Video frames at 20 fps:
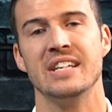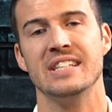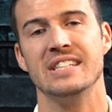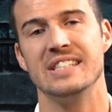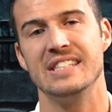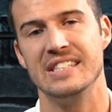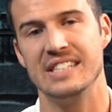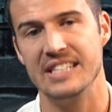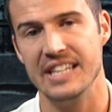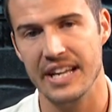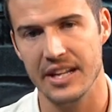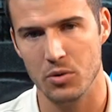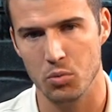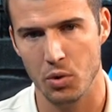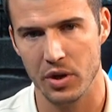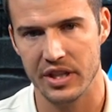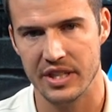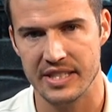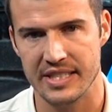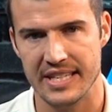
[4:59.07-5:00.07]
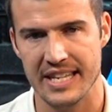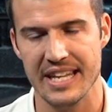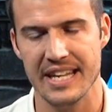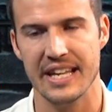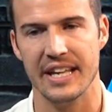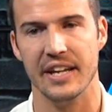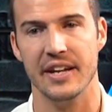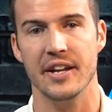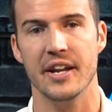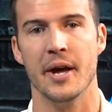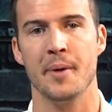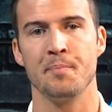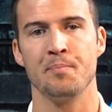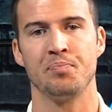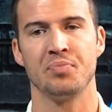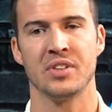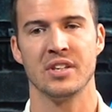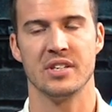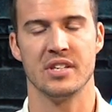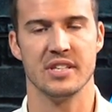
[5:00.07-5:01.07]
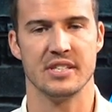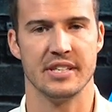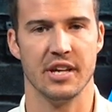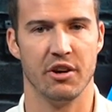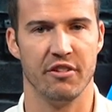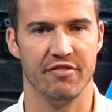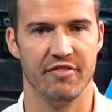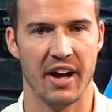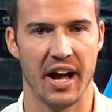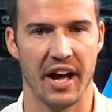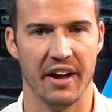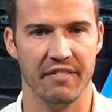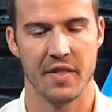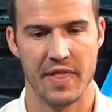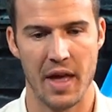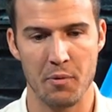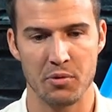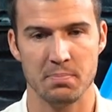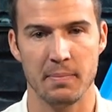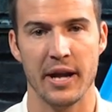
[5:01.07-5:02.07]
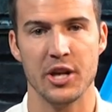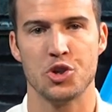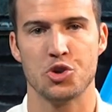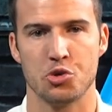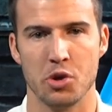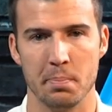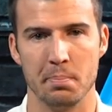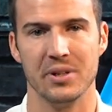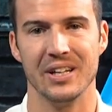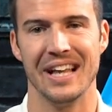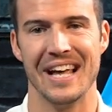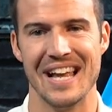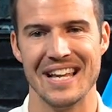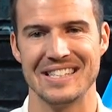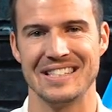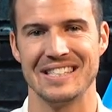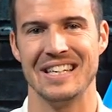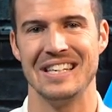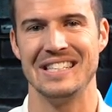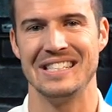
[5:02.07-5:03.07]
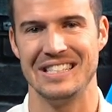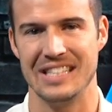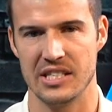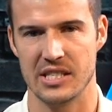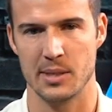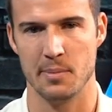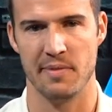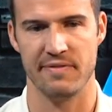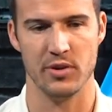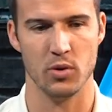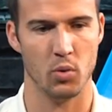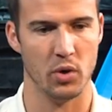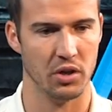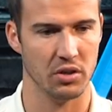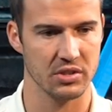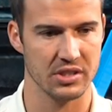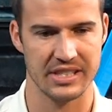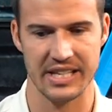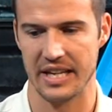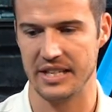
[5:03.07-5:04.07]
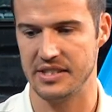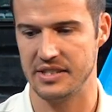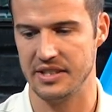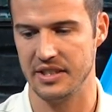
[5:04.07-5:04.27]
sit with 10 to sell five. That was my triple S system, if you will. Set,